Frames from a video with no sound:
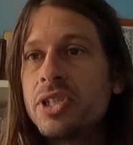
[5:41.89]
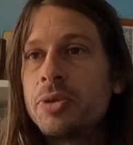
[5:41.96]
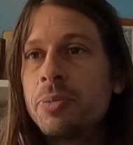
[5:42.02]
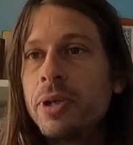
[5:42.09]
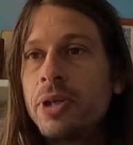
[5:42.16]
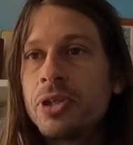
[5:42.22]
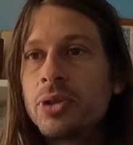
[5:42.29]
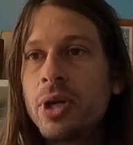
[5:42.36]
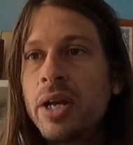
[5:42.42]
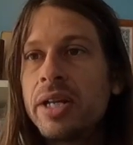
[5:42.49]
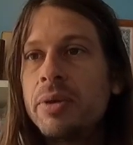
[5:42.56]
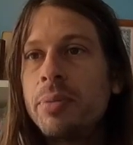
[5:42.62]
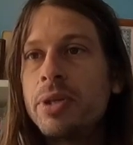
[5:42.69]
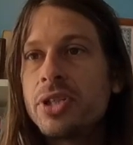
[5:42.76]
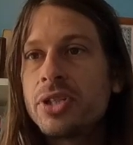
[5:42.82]
to
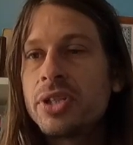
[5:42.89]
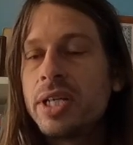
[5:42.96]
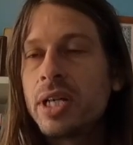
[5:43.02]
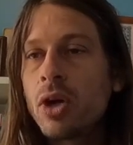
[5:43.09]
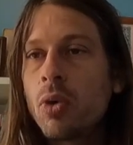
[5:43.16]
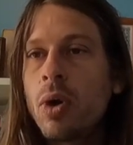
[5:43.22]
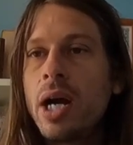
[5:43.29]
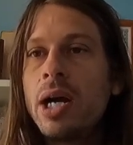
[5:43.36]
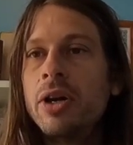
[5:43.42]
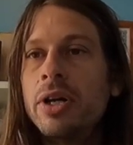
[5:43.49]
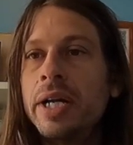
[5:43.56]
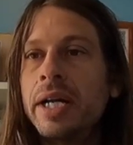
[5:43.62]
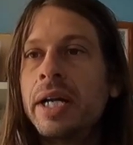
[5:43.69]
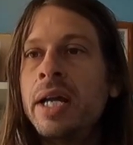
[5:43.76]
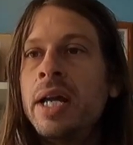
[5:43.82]
spirituality, but just
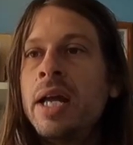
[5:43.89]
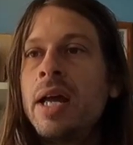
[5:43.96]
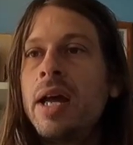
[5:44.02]
inquiring,